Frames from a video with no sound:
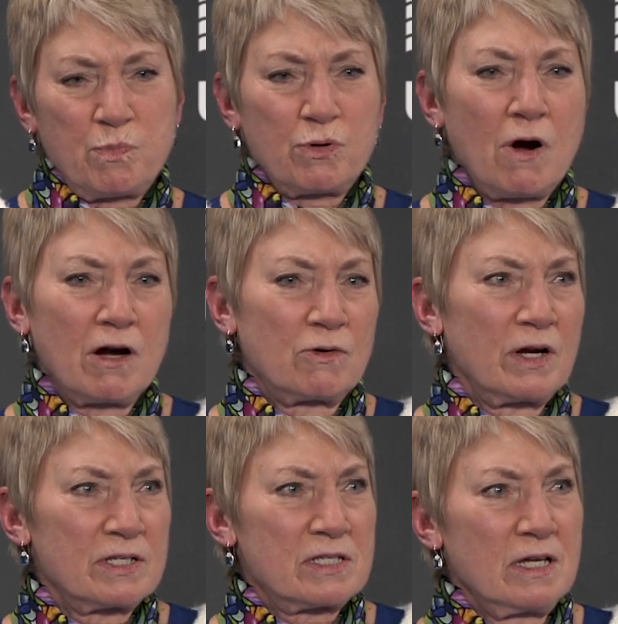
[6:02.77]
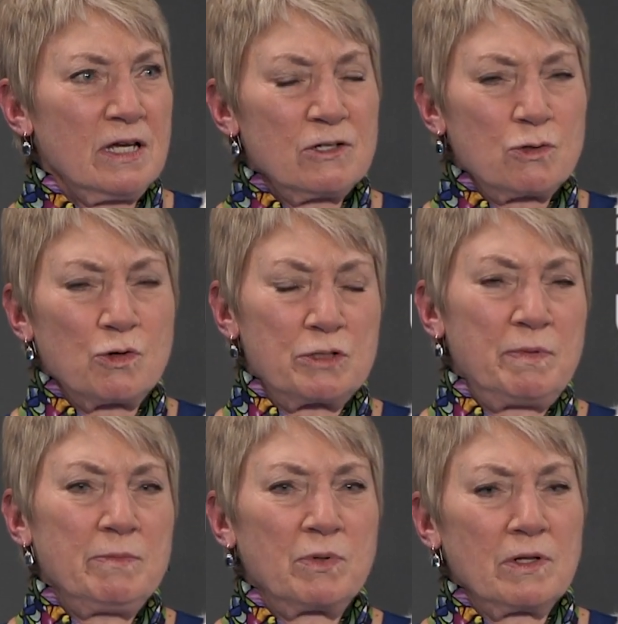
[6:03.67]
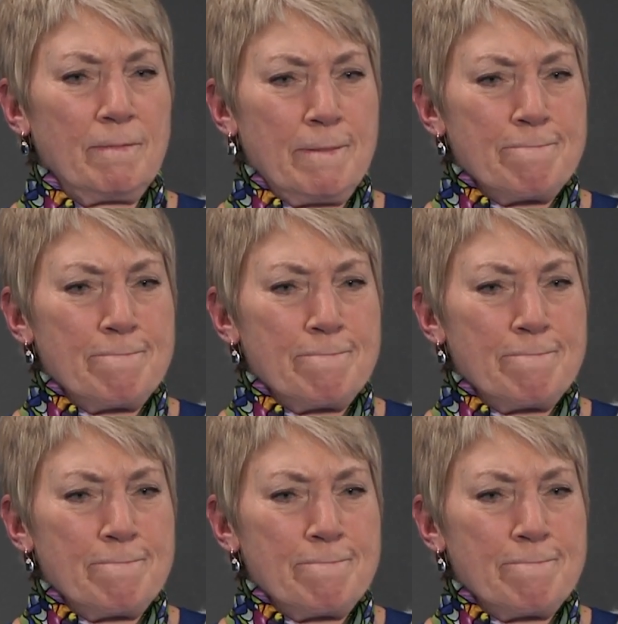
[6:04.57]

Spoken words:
progress towards people,